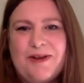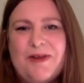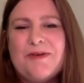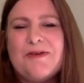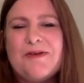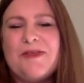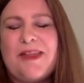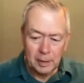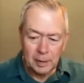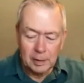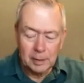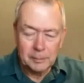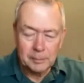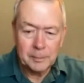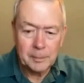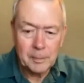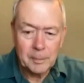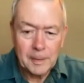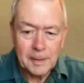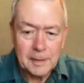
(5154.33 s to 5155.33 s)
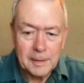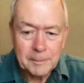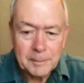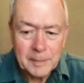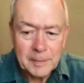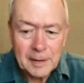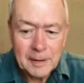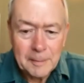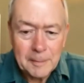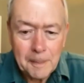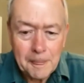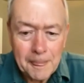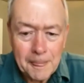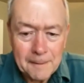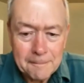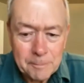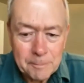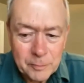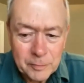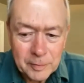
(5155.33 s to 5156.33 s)
Well, thank you so much for
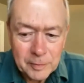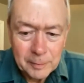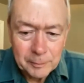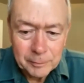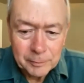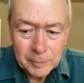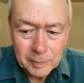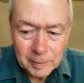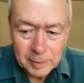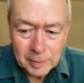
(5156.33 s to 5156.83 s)
your time today.